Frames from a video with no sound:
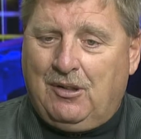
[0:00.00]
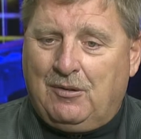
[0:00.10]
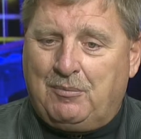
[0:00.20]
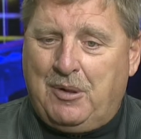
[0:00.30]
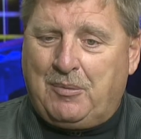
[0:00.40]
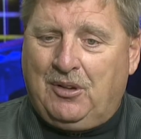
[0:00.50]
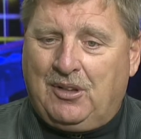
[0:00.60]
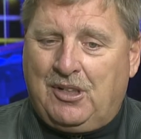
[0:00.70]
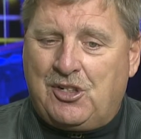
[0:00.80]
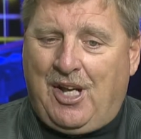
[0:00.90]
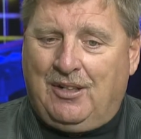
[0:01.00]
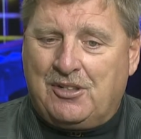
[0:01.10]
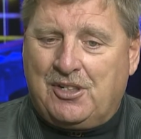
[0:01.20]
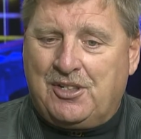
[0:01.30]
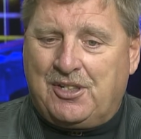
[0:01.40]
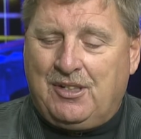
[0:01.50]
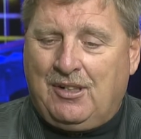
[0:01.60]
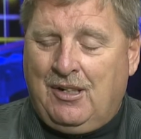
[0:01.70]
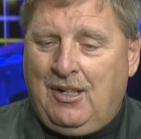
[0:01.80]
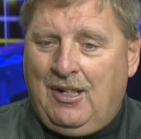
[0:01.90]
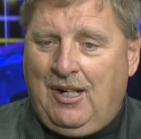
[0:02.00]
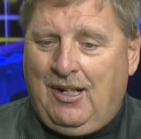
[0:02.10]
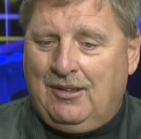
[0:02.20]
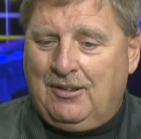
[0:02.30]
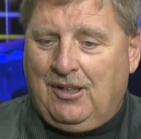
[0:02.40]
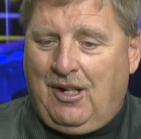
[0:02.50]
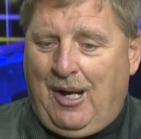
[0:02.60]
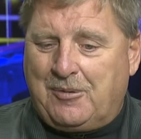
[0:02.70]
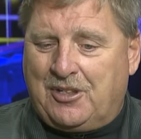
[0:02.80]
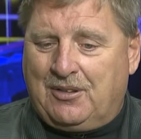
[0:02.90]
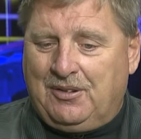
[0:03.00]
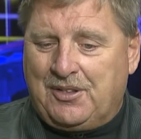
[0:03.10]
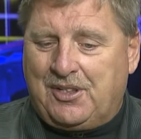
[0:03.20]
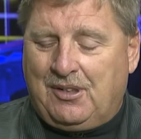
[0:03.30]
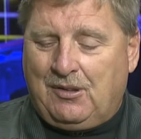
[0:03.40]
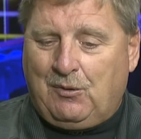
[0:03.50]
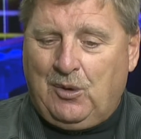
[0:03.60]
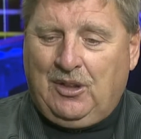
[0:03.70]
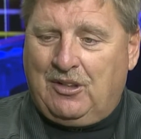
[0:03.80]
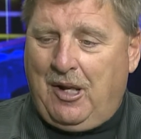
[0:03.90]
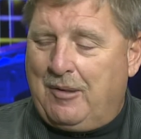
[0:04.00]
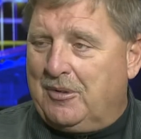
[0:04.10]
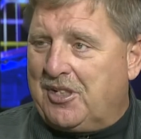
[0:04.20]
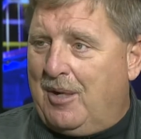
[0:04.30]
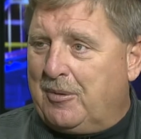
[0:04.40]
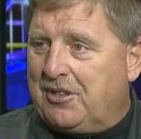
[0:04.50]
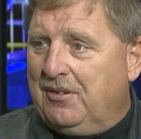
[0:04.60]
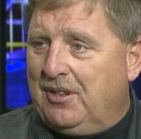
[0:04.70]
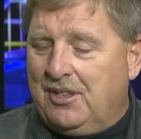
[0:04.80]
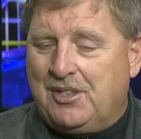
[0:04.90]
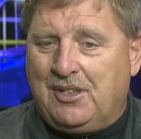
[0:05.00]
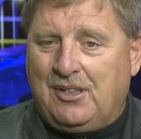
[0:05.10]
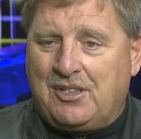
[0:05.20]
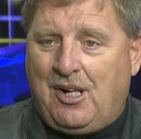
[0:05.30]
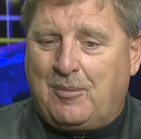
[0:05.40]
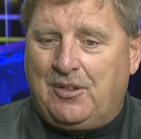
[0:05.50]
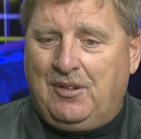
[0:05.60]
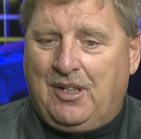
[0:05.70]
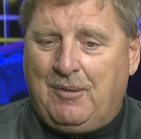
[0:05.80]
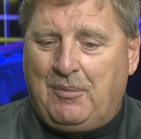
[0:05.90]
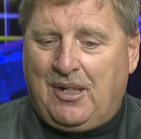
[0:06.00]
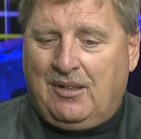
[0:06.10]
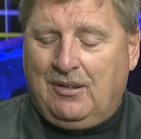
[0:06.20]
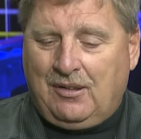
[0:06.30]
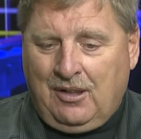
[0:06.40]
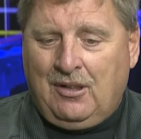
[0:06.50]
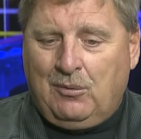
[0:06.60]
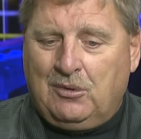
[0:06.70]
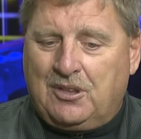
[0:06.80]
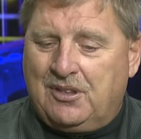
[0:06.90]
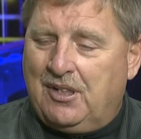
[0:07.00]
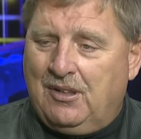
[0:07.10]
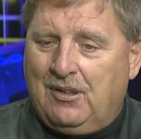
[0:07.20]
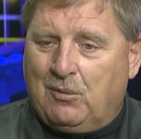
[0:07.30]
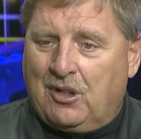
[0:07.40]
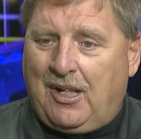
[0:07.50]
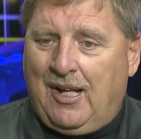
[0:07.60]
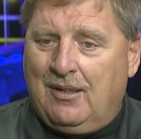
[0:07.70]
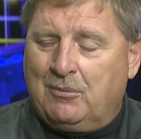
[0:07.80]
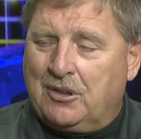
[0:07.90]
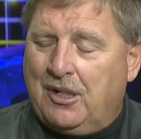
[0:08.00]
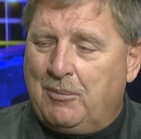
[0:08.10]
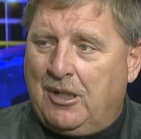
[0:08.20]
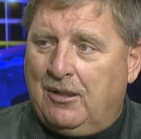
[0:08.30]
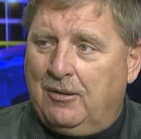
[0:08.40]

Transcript: people look at challenges and obstacles, and we look at them as opportunities, and it's an opportunity to get better. And we'll continue to work at it, and we'll get better.